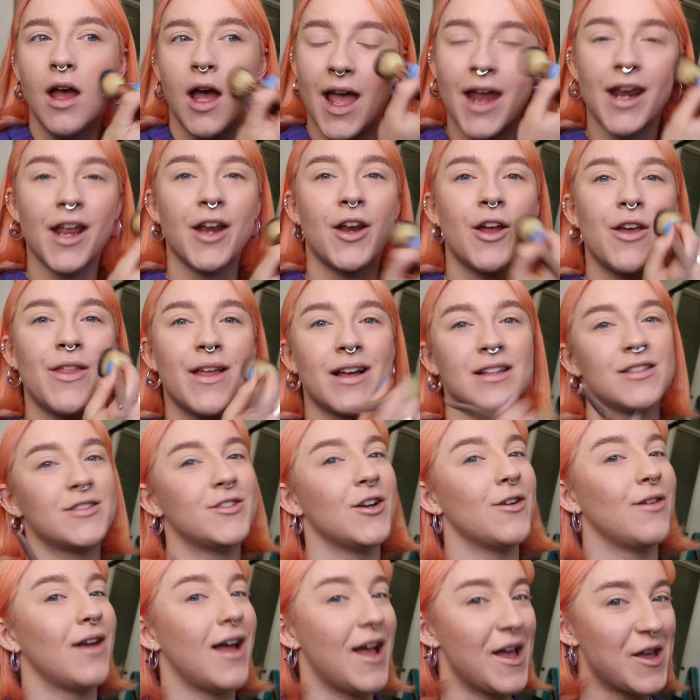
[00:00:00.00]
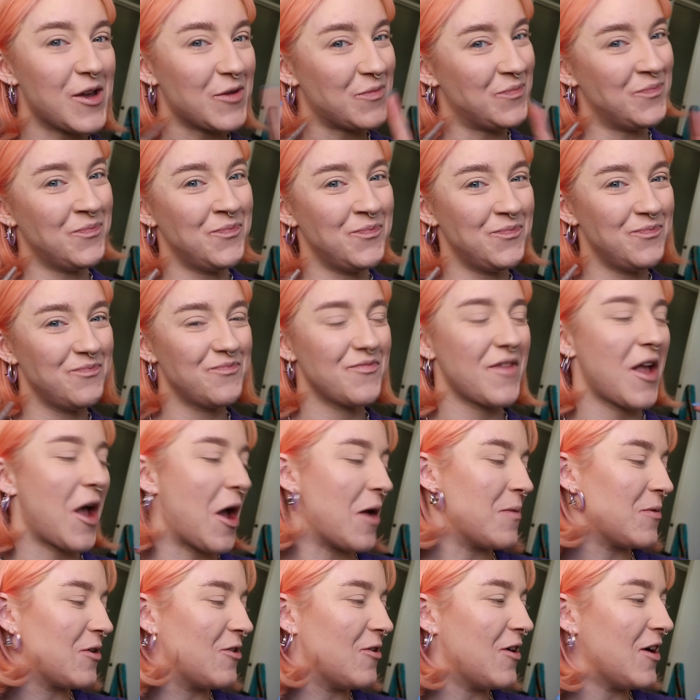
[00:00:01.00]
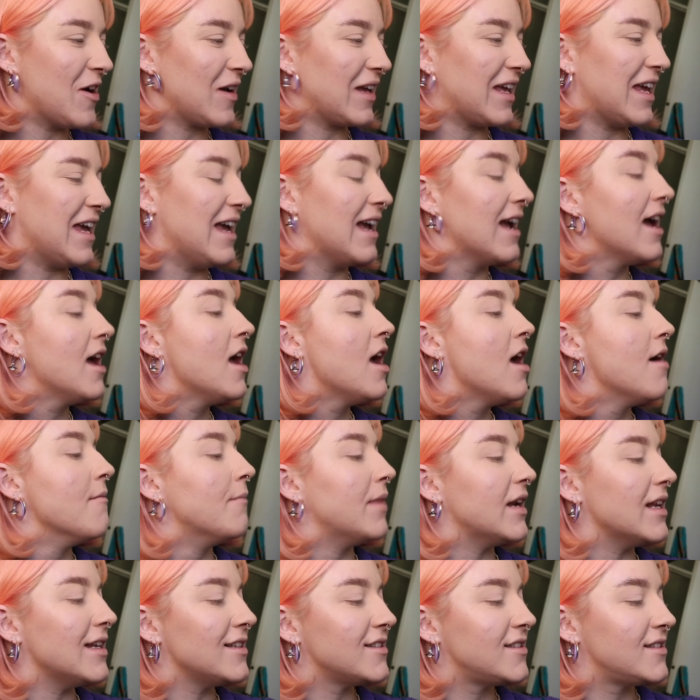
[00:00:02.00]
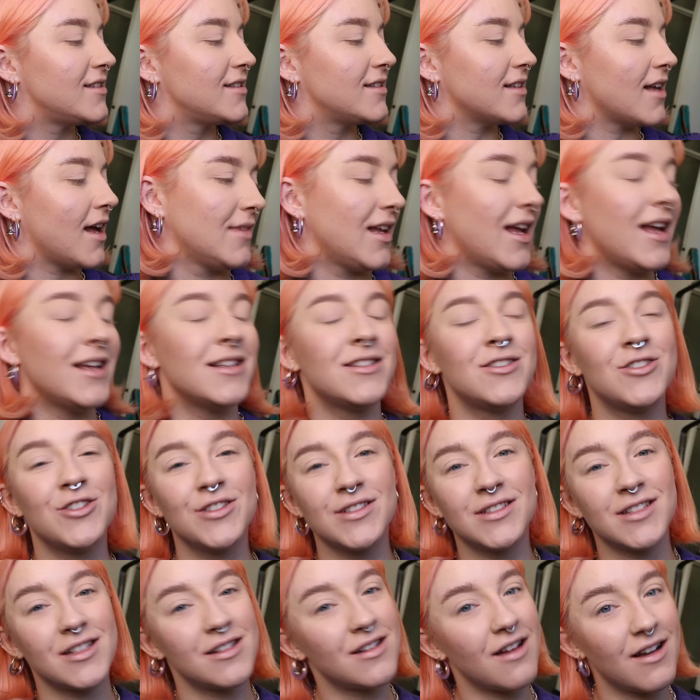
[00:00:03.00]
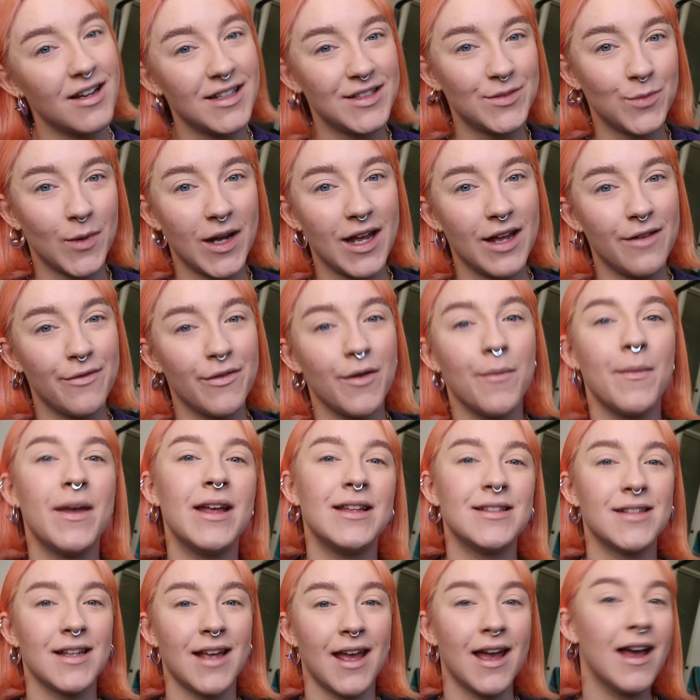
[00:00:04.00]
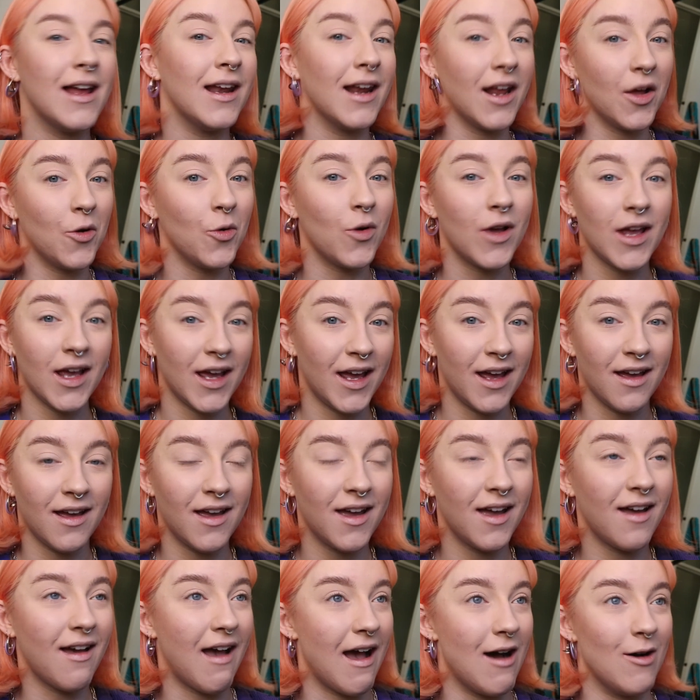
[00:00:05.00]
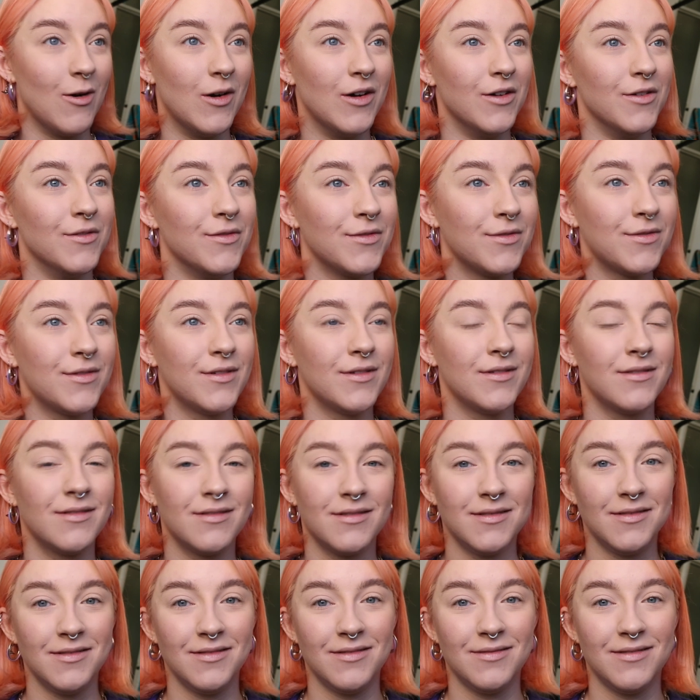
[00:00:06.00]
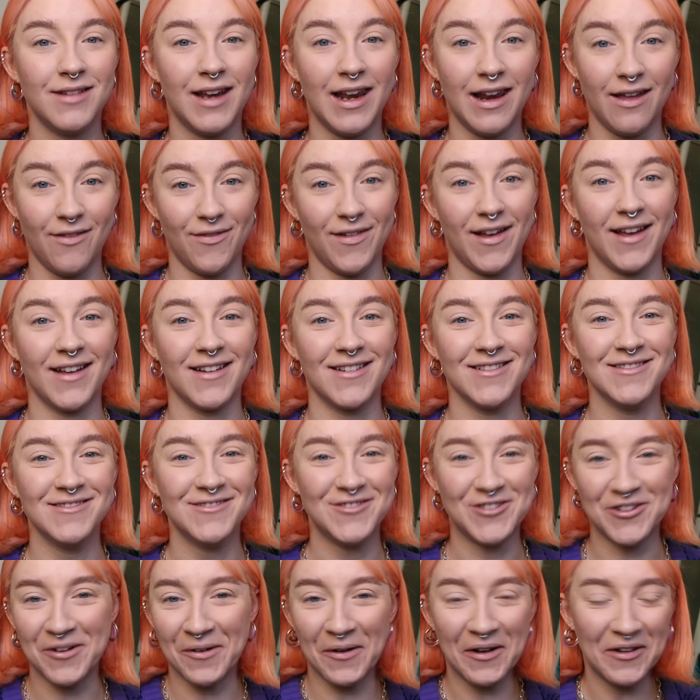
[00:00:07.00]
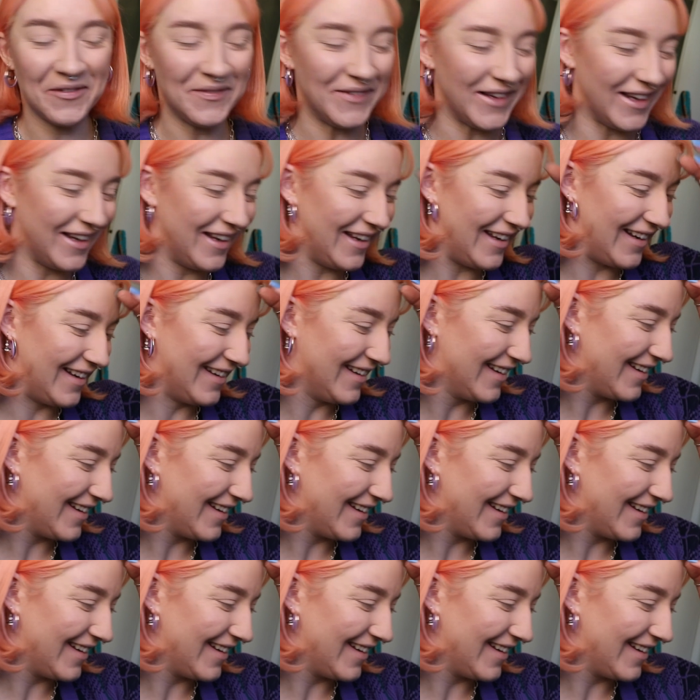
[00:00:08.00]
And I know that's so like, I'm quirky, but it's just a nice way for me to get a little kick out of living. Do you know what I mean?